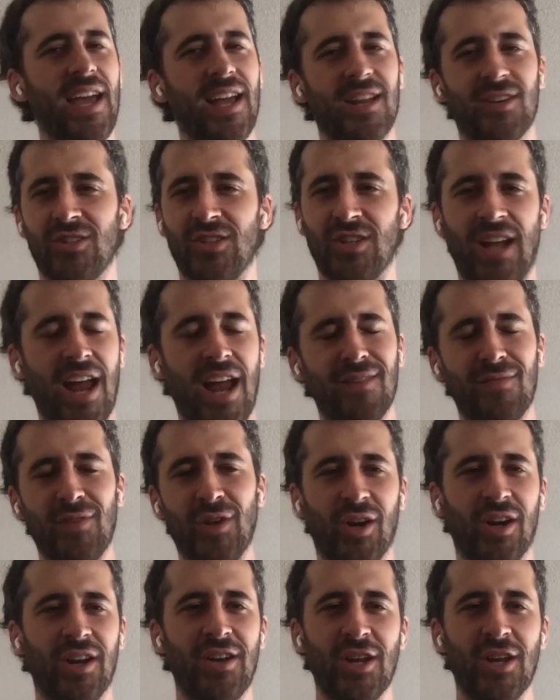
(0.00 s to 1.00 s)
Just kind of
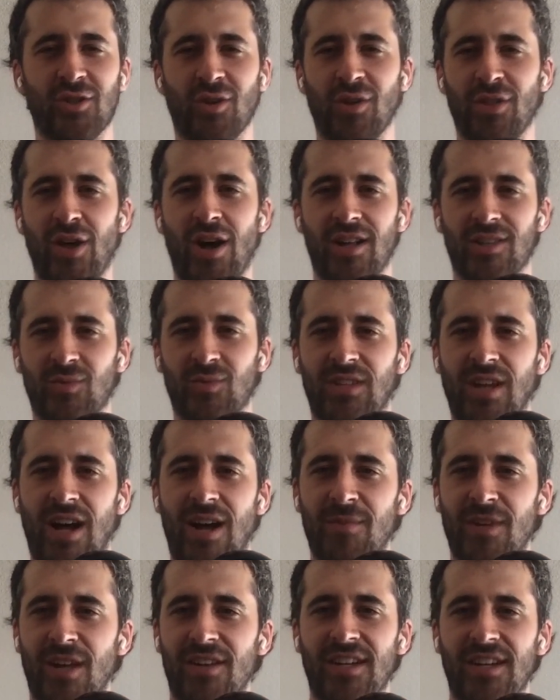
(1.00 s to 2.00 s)
your initial thoughts of
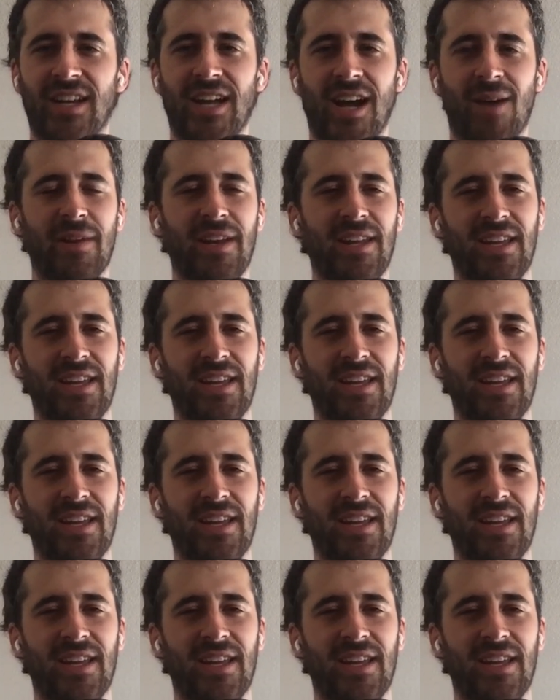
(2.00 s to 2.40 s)
Tom Dundon coming